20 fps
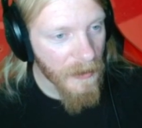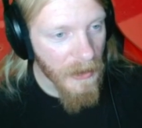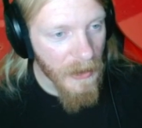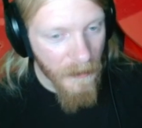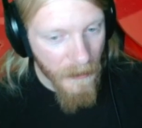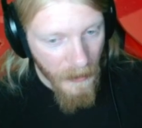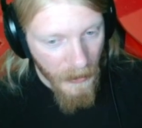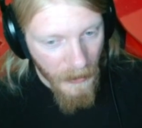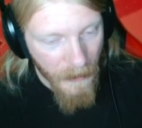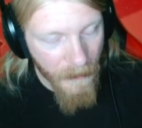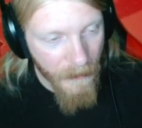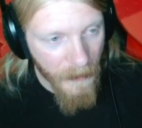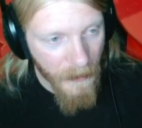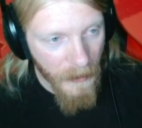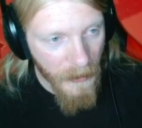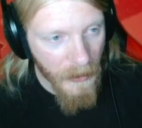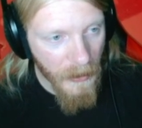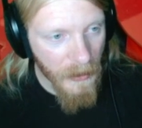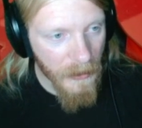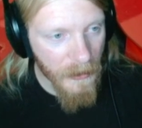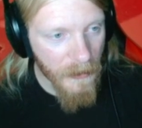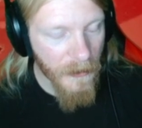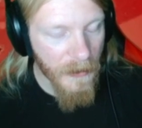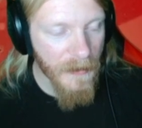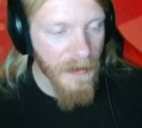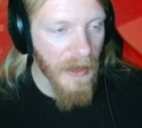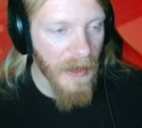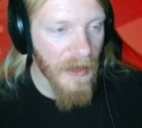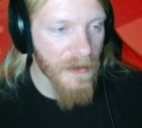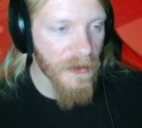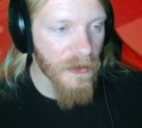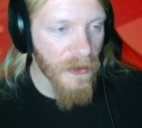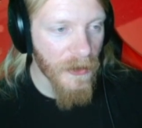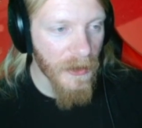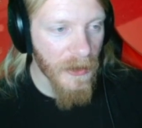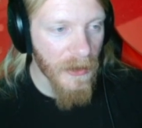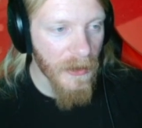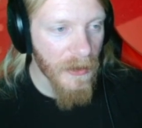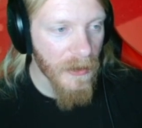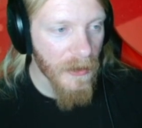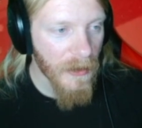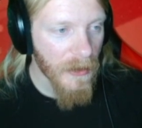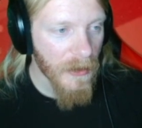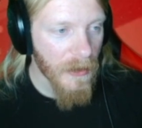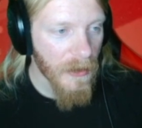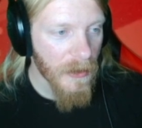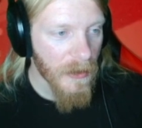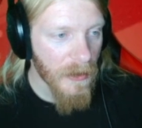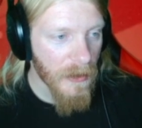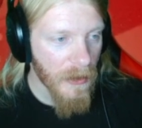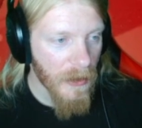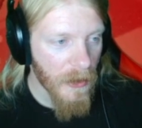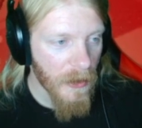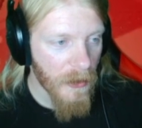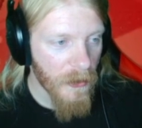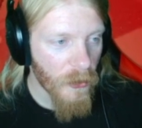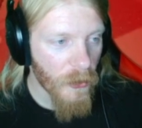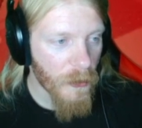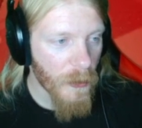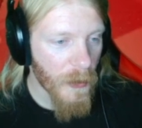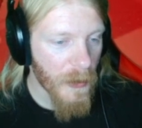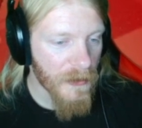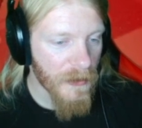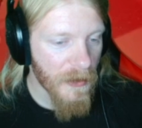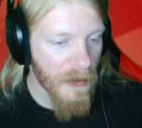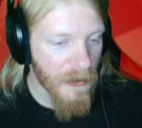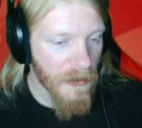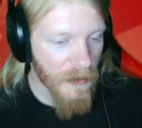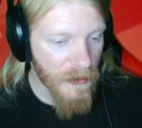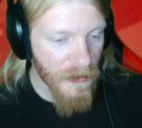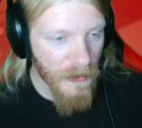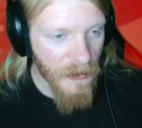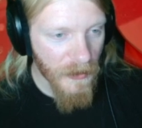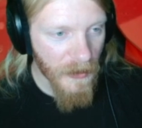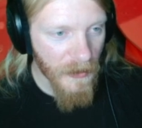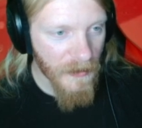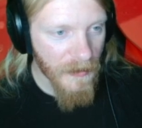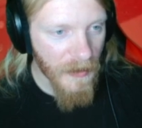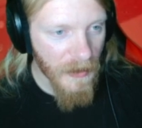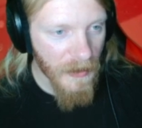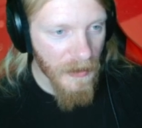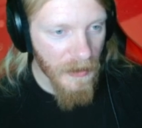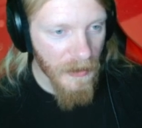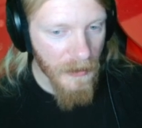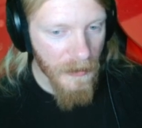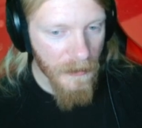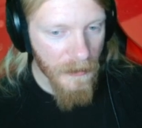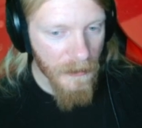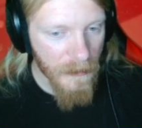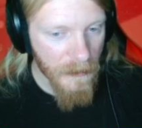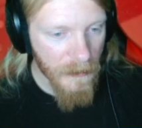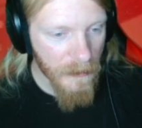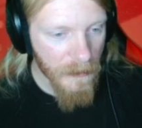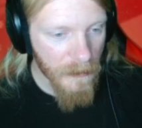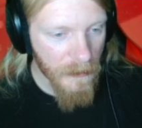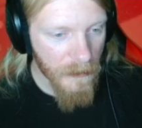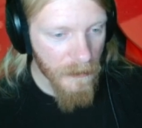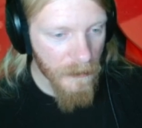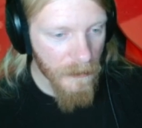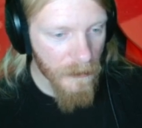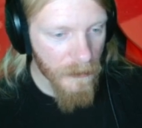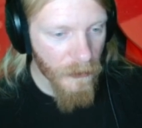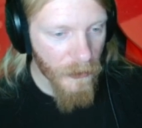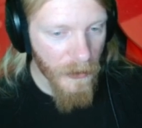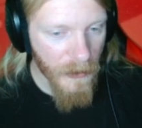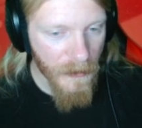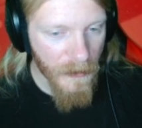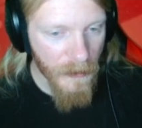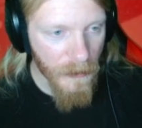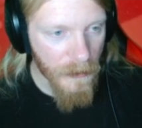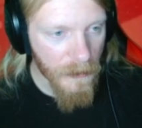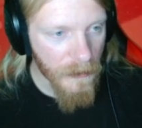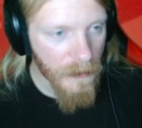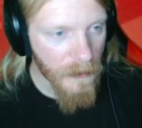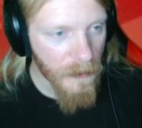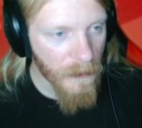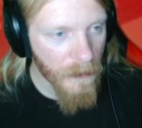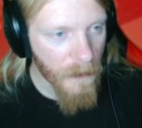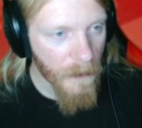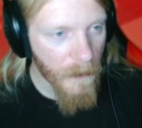Even if Greece has a trade, Northwestern Asia should just take it pretty soon.